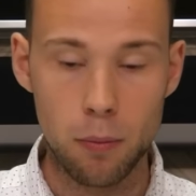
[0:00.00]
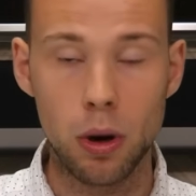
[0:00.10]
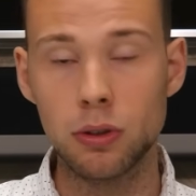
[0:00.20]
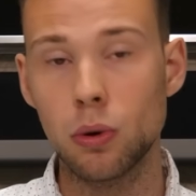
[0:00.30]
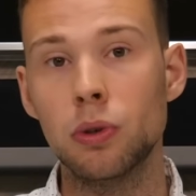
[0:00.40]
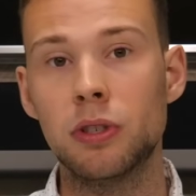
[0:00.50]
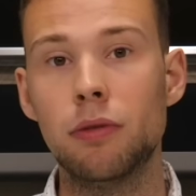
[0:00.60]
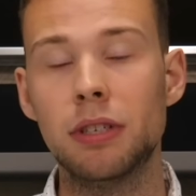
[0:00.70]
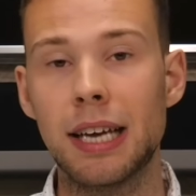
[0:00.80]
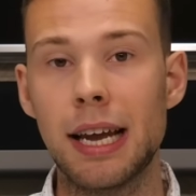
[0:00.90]
whilst also
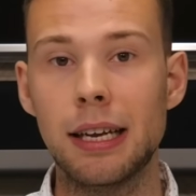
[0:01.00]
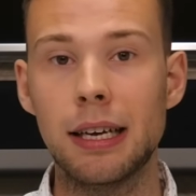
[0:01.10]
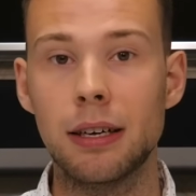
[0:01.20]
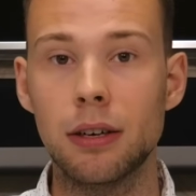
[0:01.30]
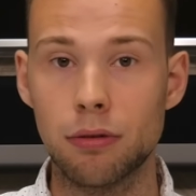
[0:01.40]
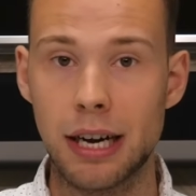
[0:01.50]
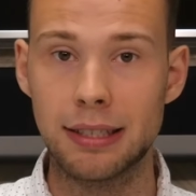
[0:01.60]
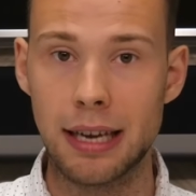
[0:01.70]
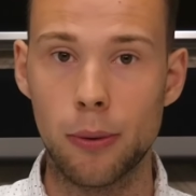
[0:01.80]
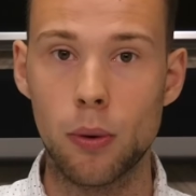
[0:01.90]
retaining great
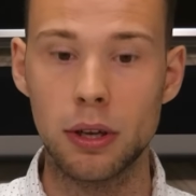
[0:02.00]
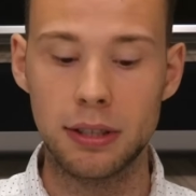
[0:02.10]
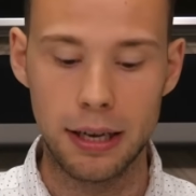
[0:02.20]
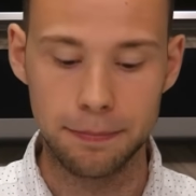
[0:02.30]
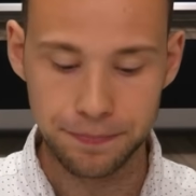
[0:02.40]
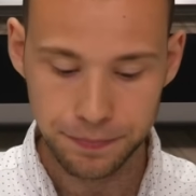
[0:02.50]
sound quality.